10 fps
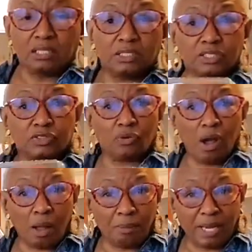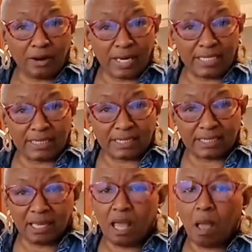
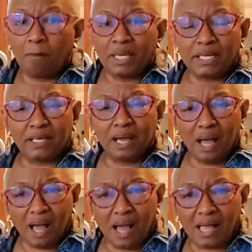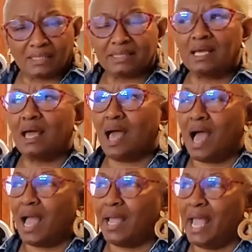strawberries because
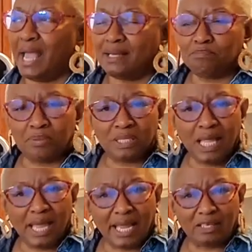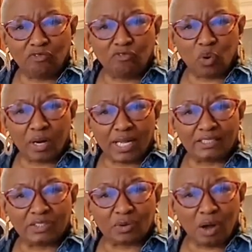I had planned for a
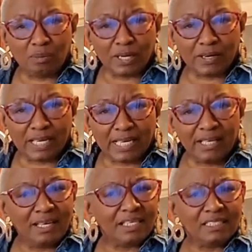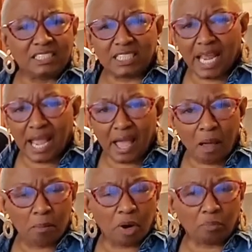strawberry
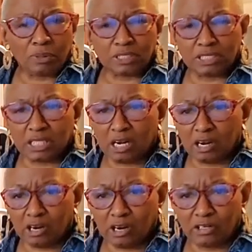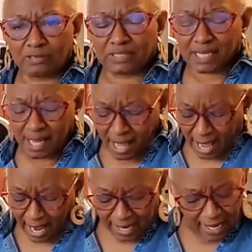jam or preserves
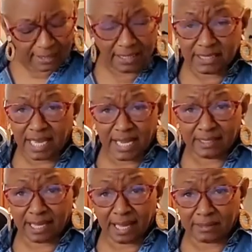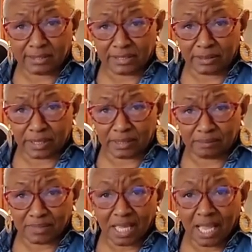and I just hadn't gotten to it.
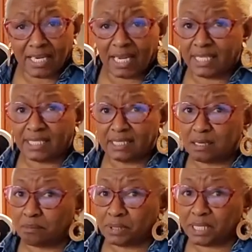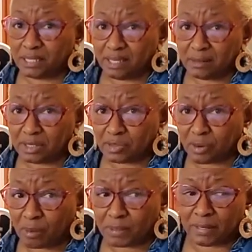And I ended up putting those
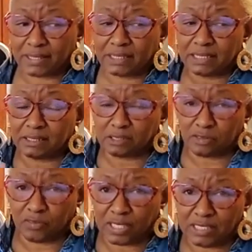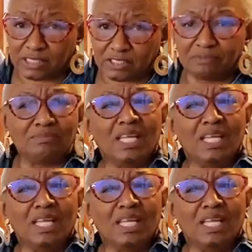strawberries into the freezer.